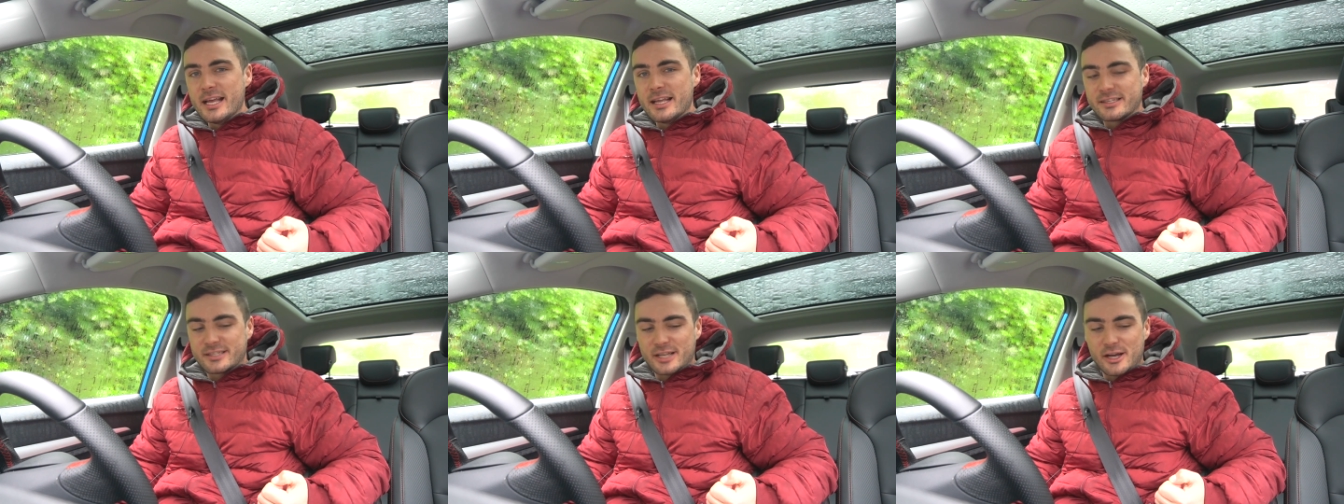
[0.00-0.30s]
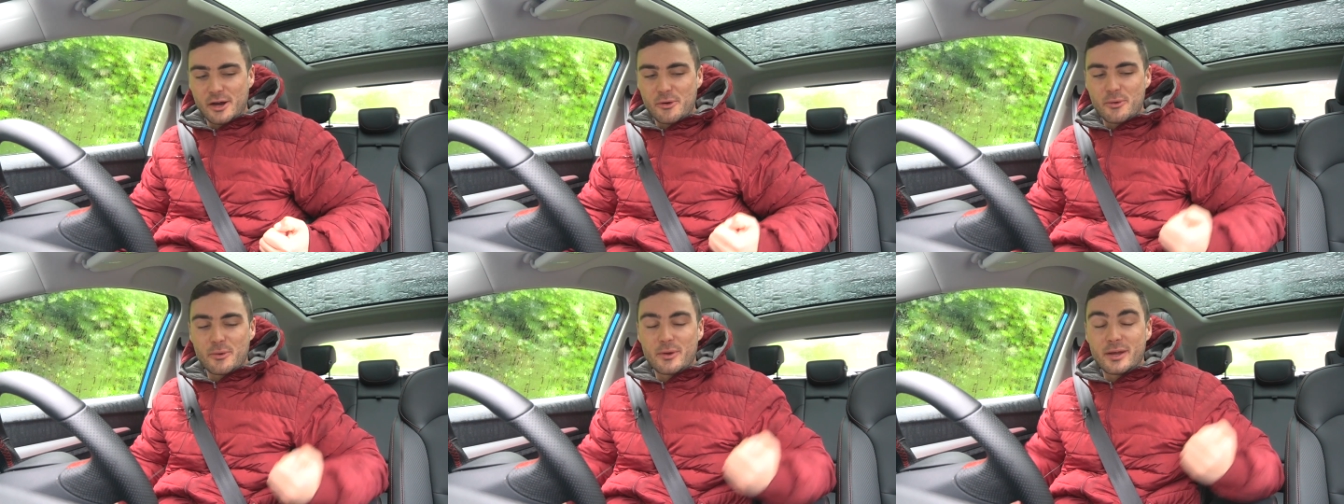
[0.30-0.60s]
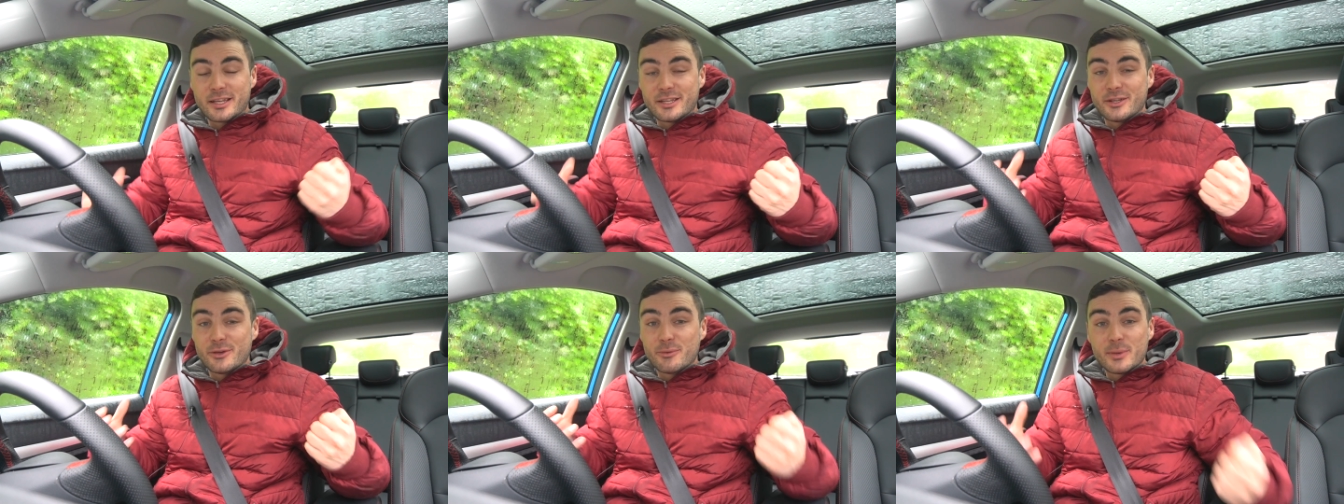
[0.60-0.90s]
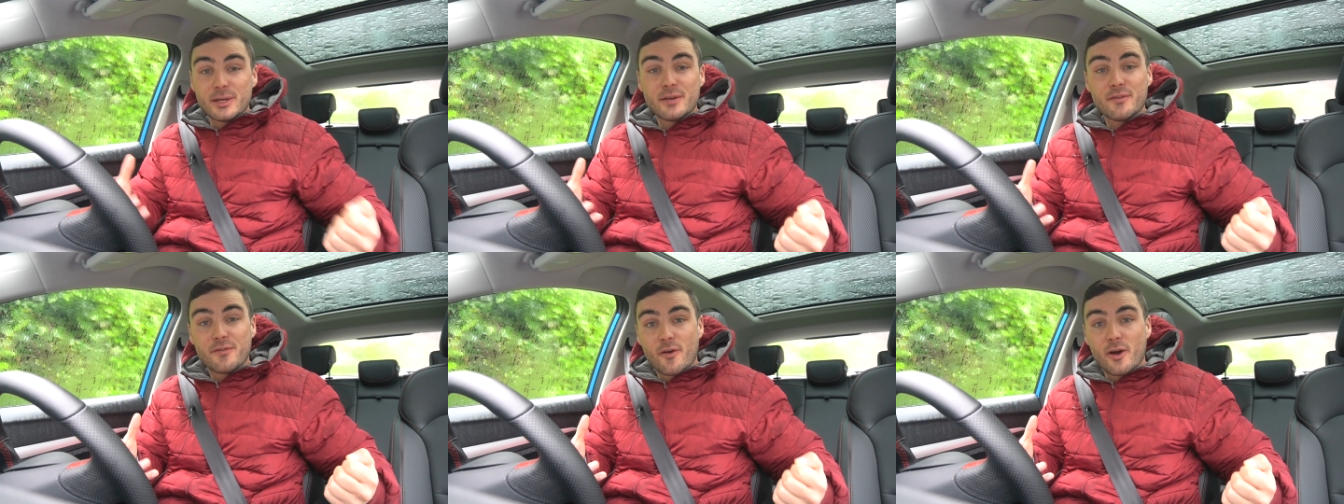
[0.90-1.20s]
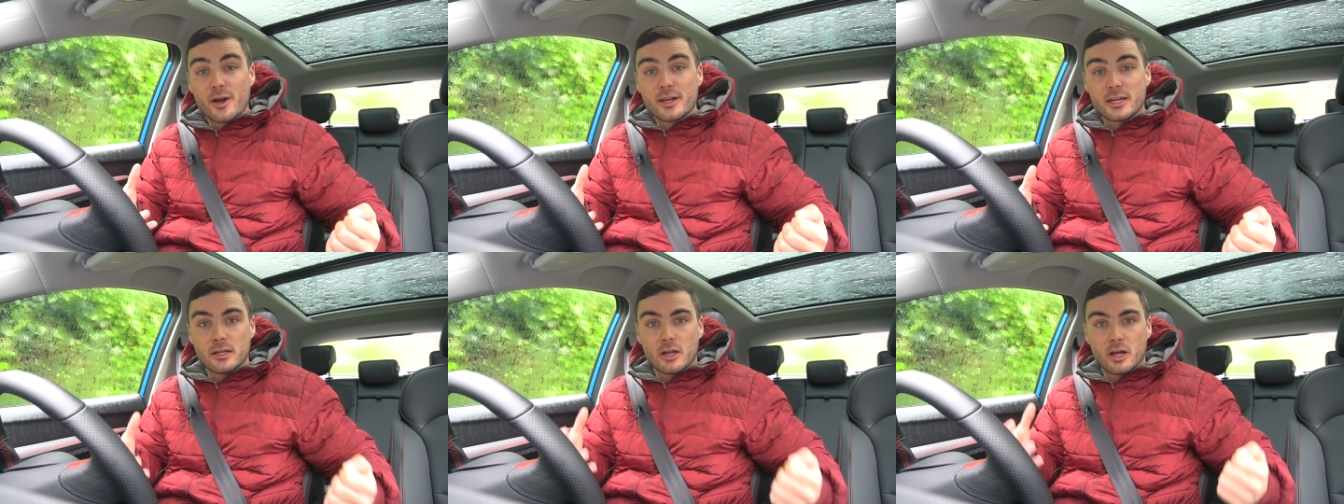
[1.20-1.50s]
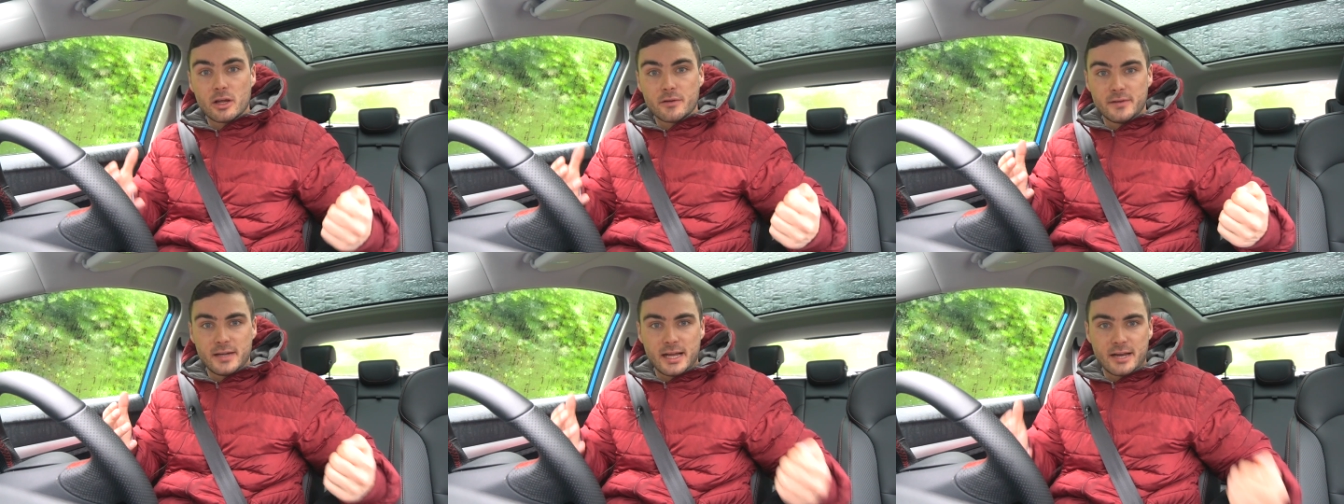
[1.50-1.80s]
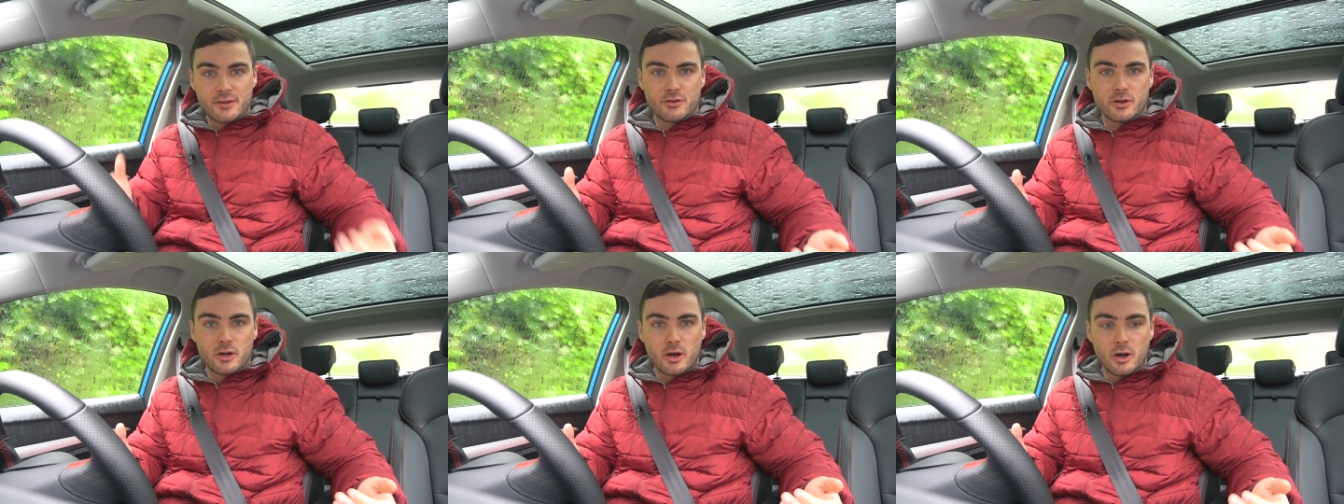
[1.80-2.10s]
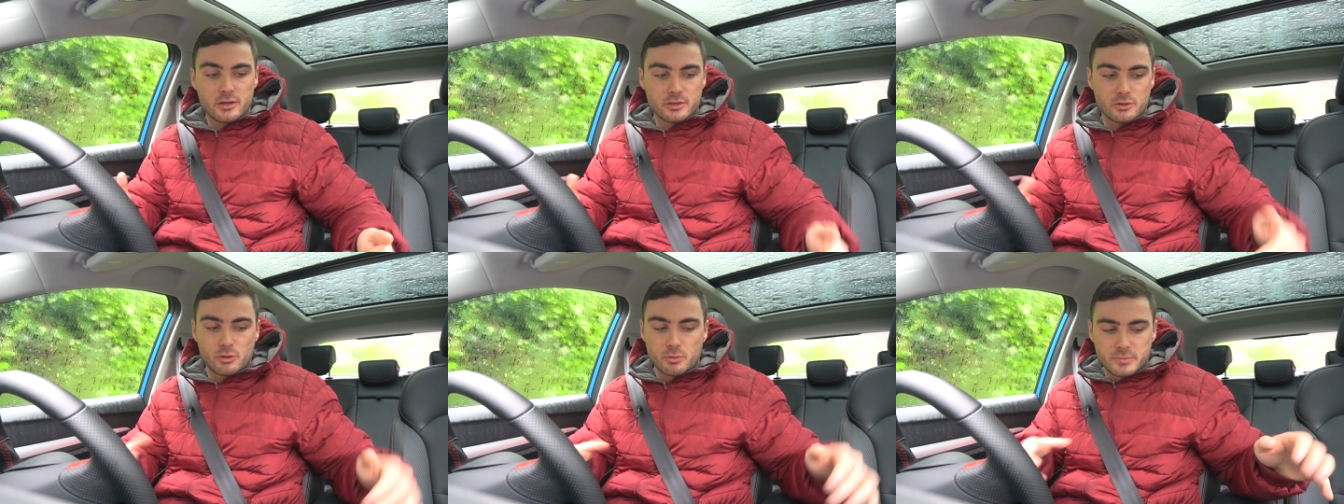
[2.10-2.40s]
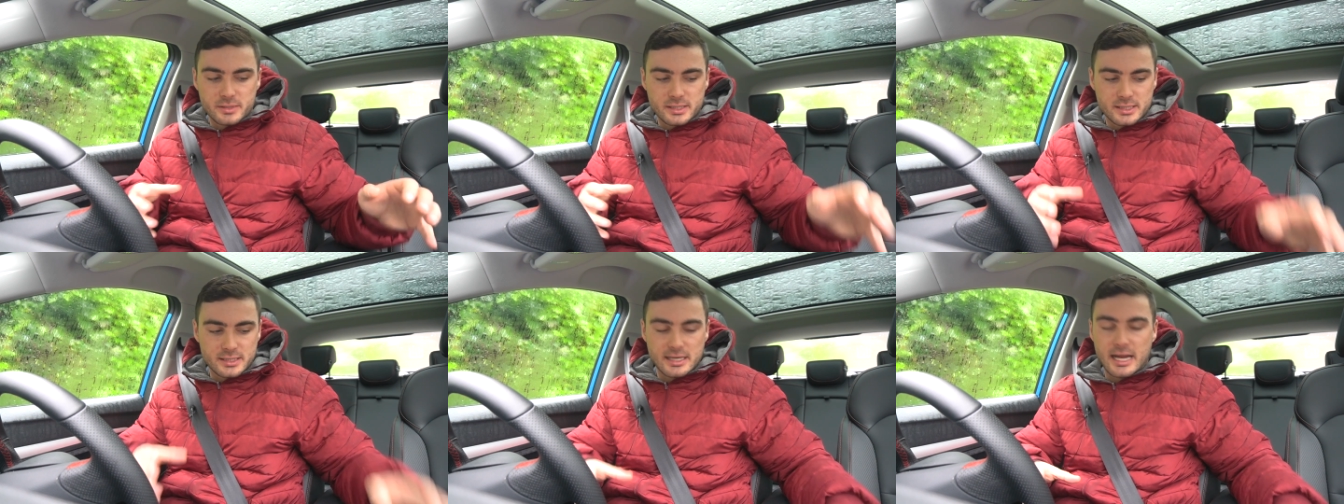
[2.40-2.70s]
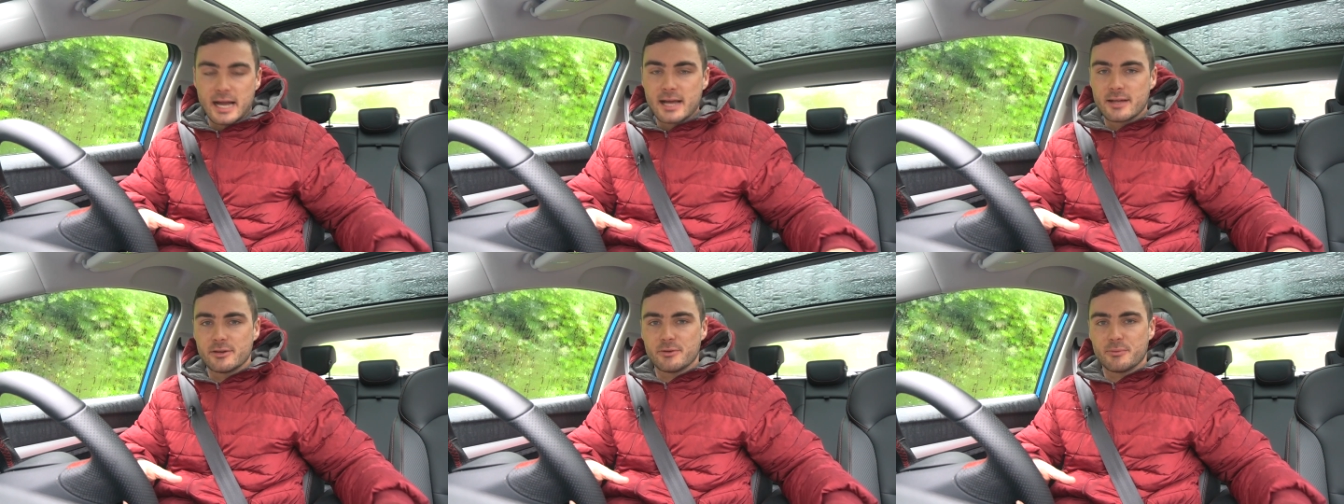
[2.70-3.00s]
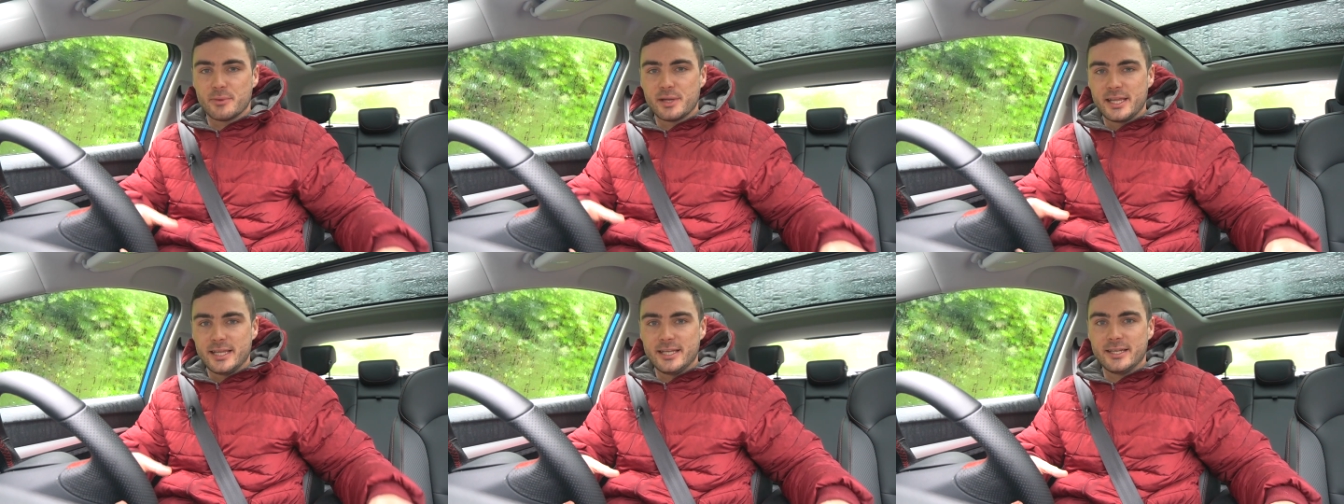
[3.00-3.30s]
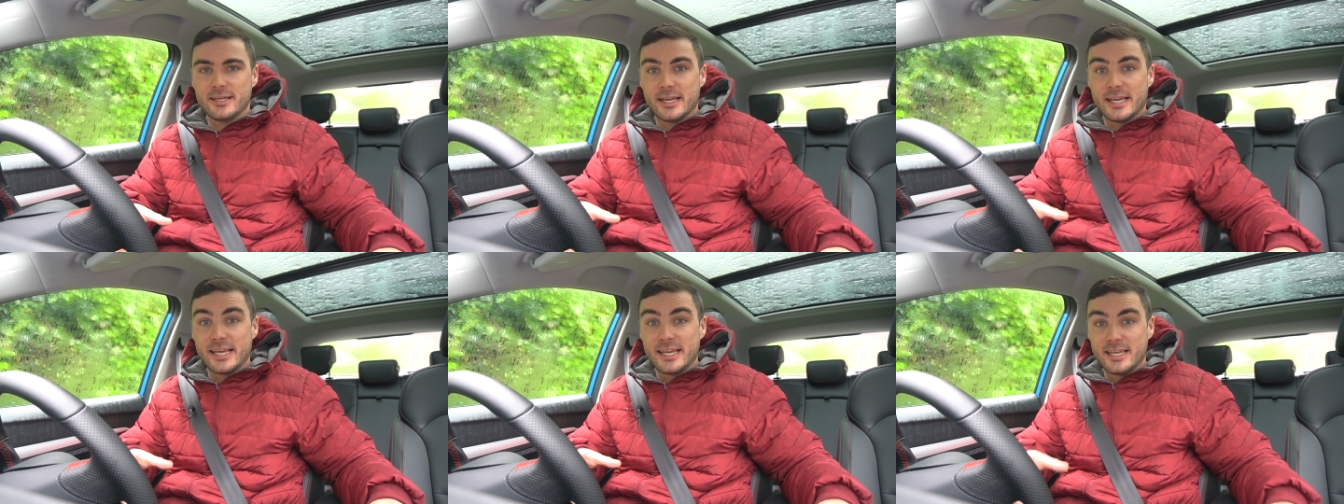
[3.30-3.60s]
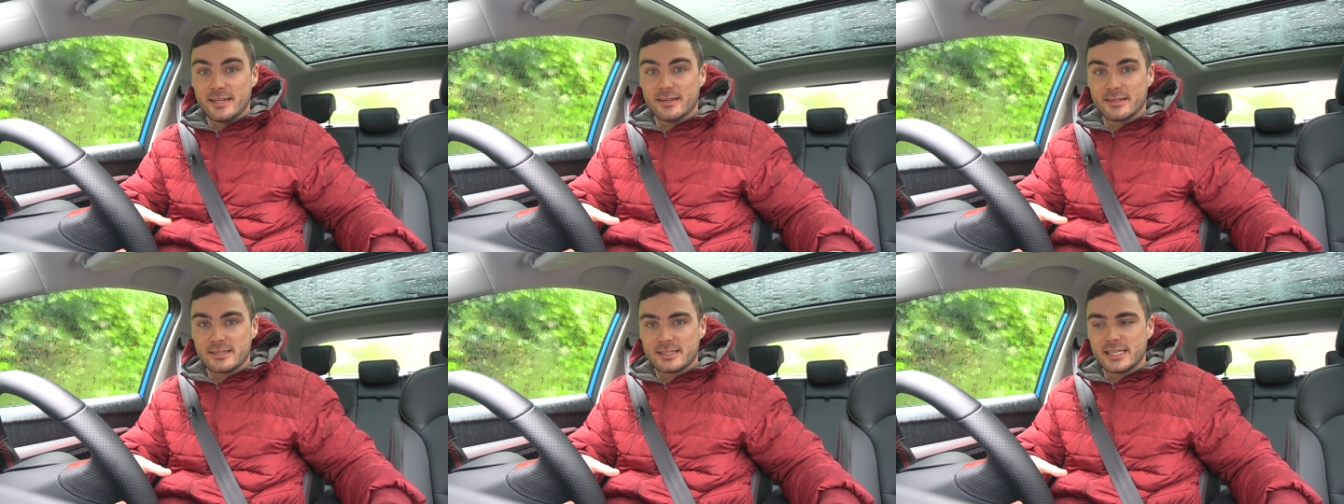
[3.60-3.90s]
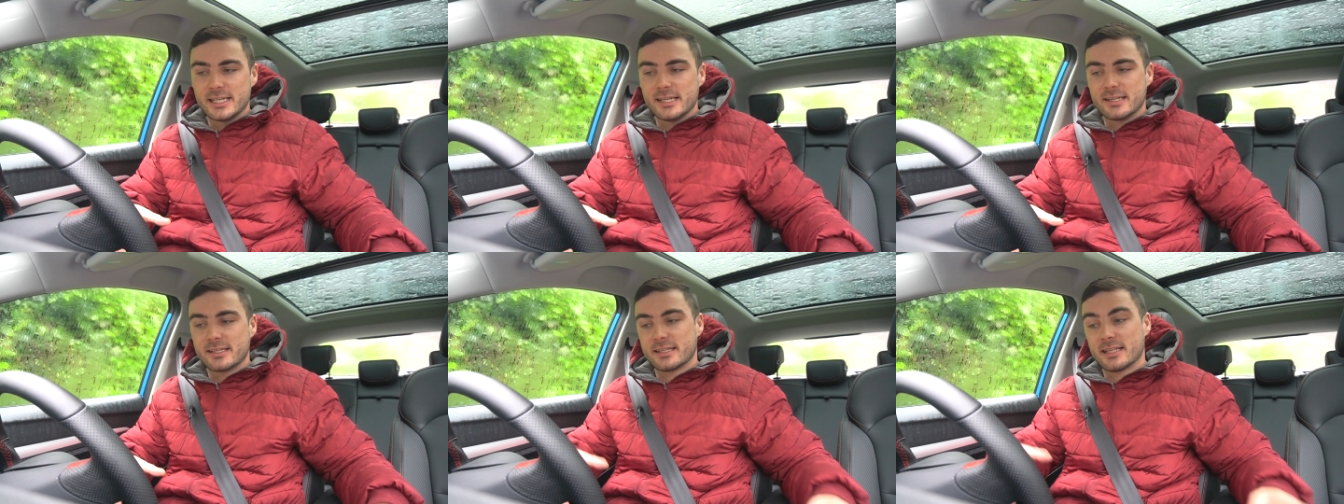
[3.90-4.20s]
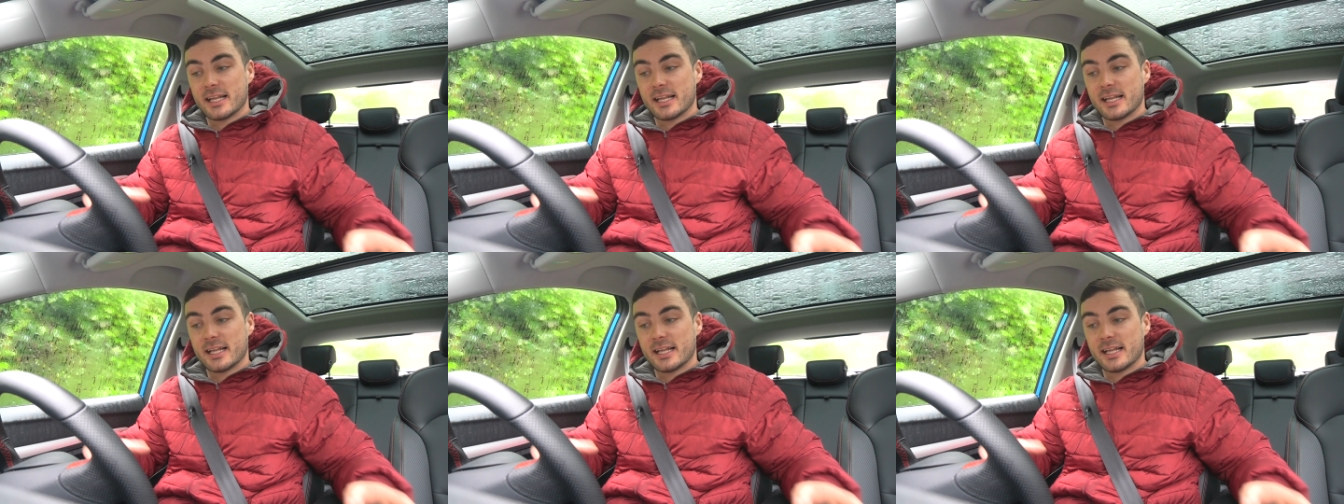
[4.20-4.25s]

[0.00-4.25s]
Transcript: So you will find a lot of electric cars come standard with heated seats,